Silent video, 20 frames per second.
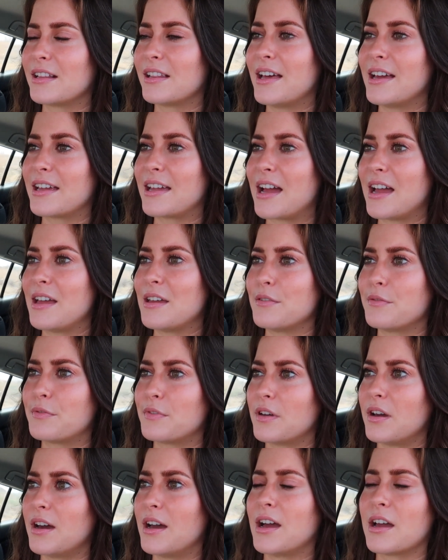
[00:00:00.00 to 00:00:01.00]
like
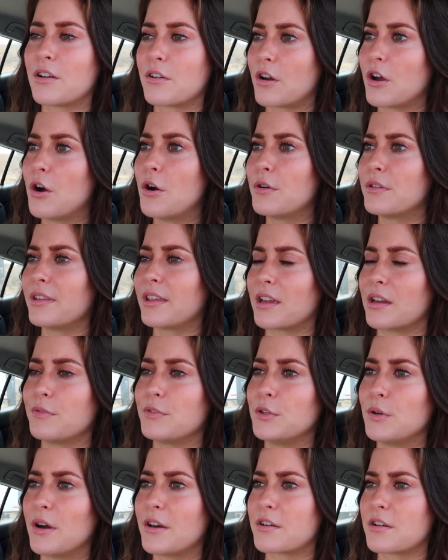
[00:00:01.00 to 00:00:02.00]
I've grown like a
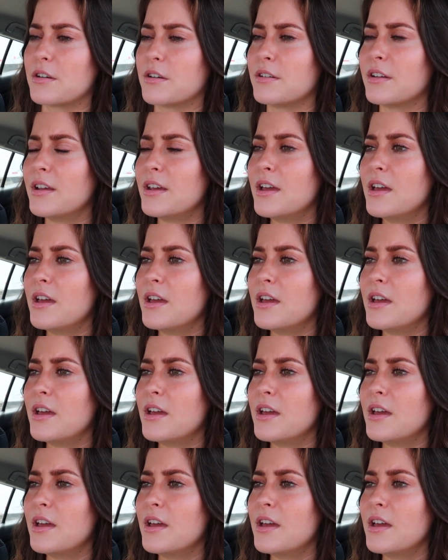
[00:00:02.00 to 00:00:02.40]
few hundred